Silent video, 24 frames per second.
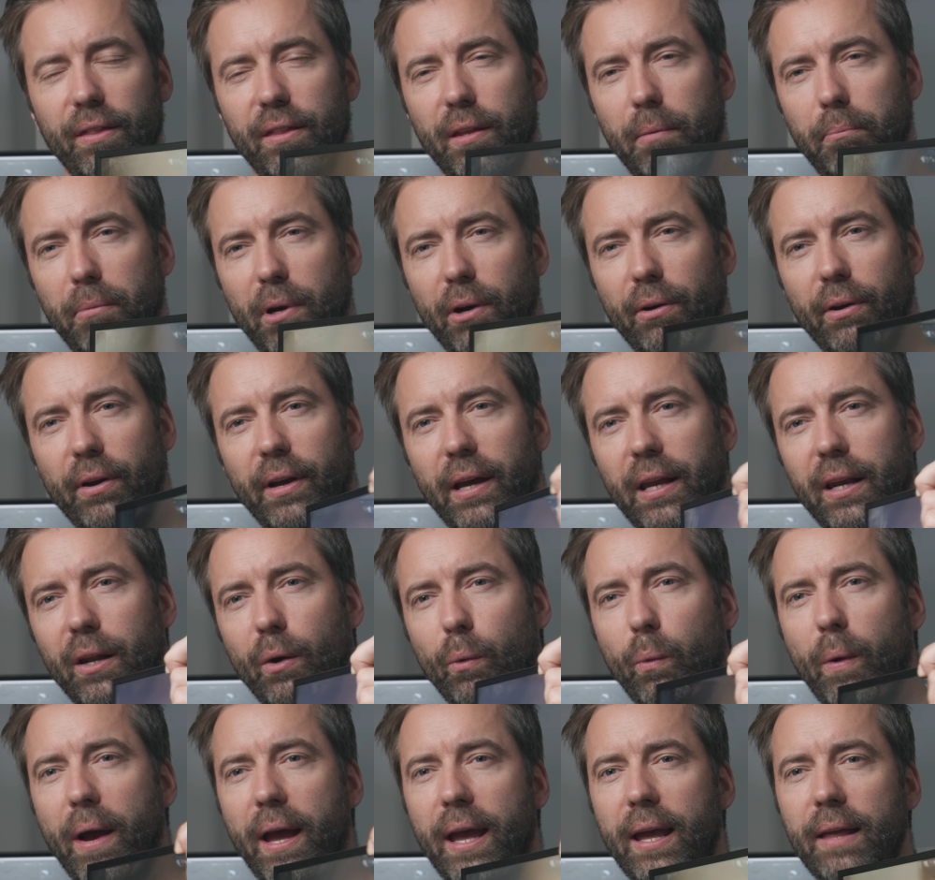the mirror in
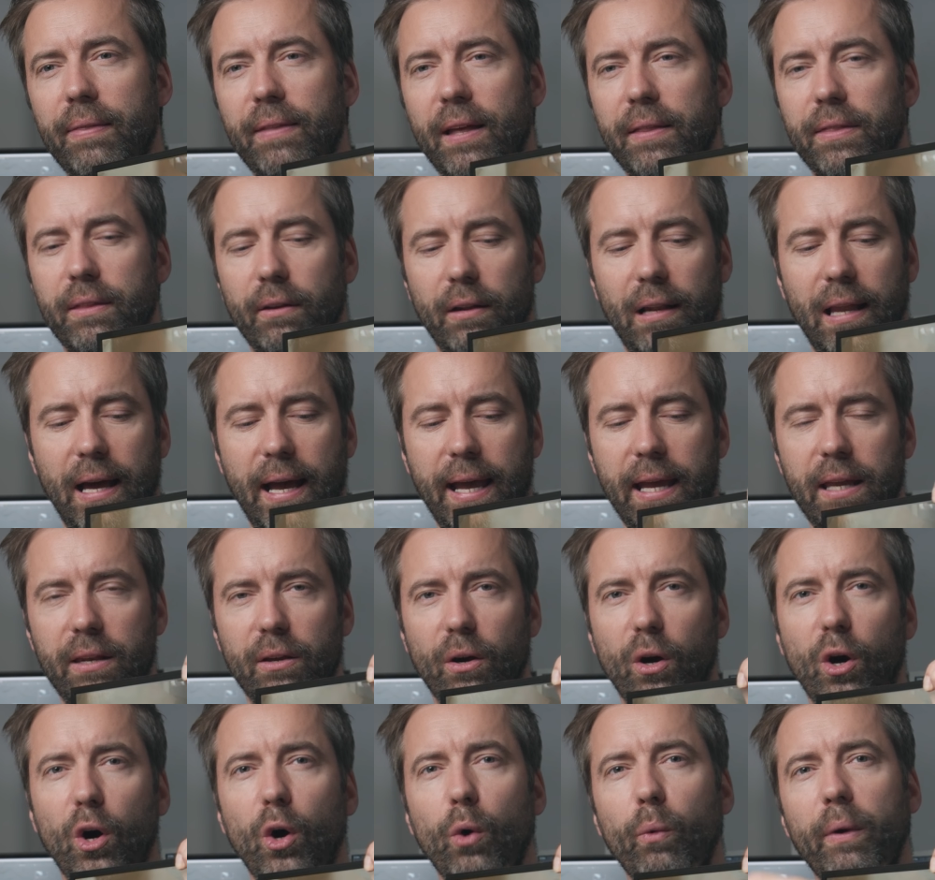a way that the
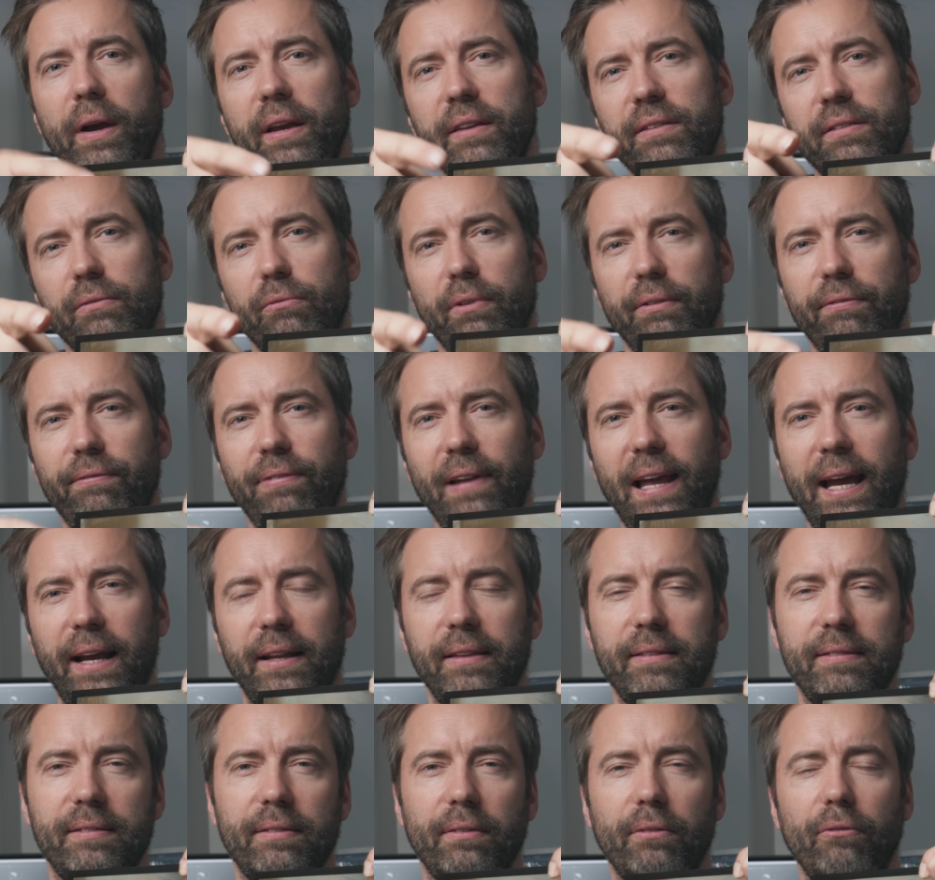light always
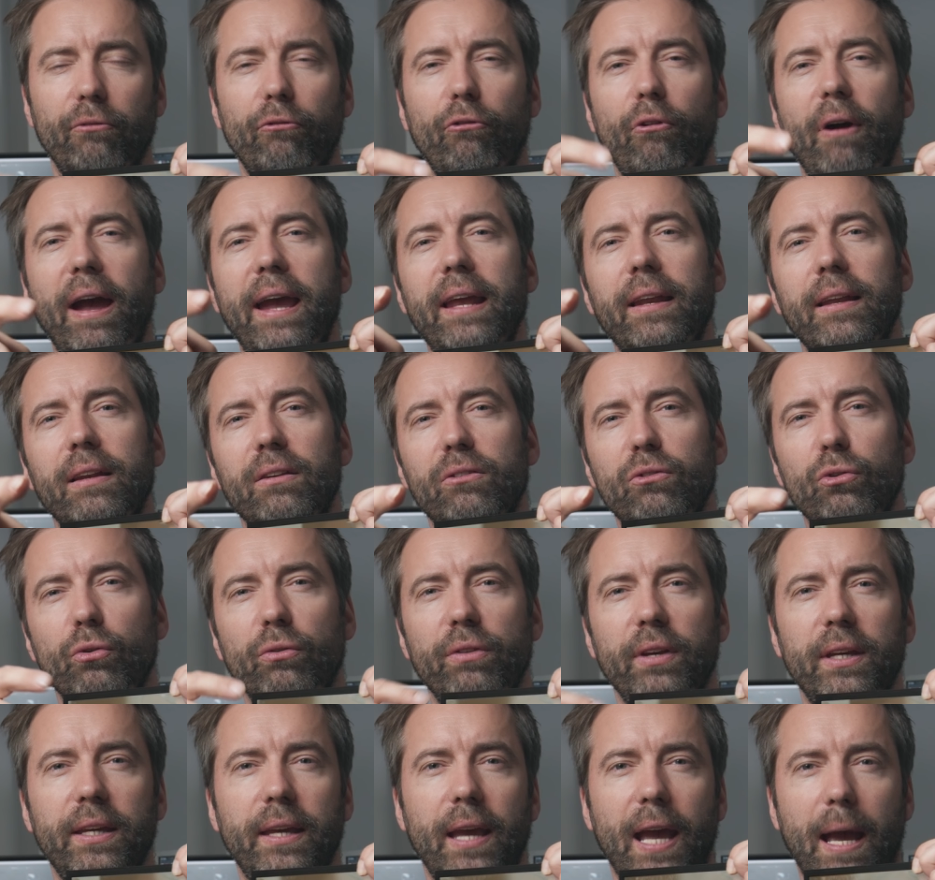reflects right into
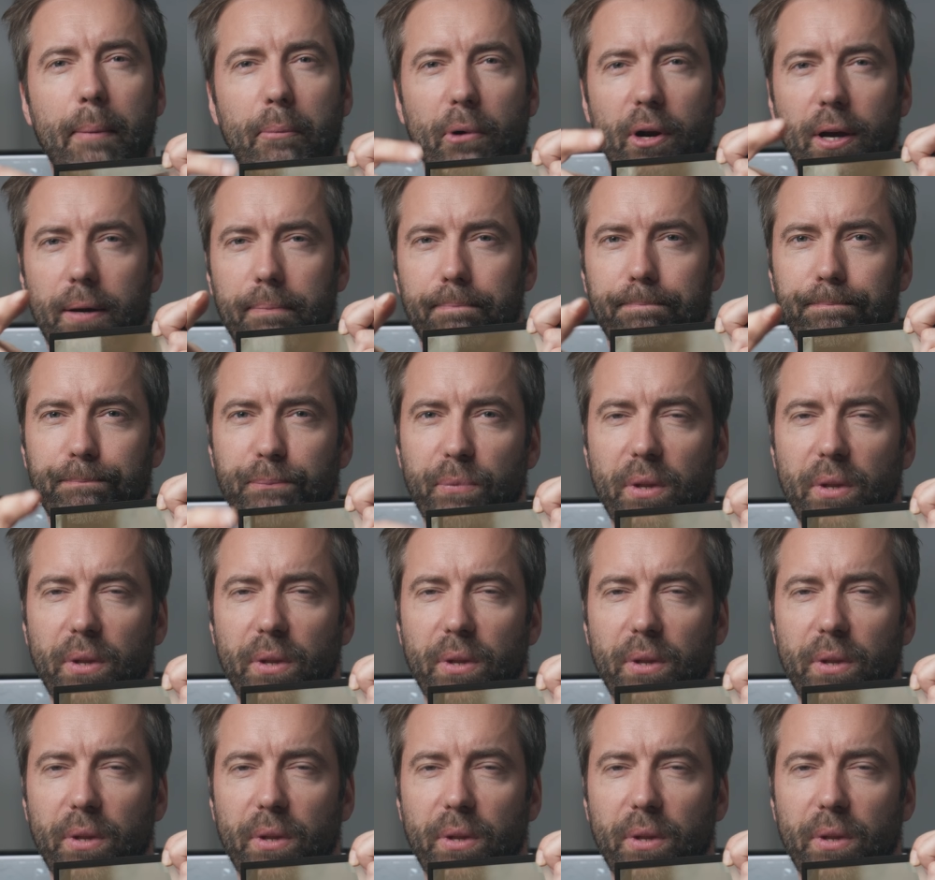the camera.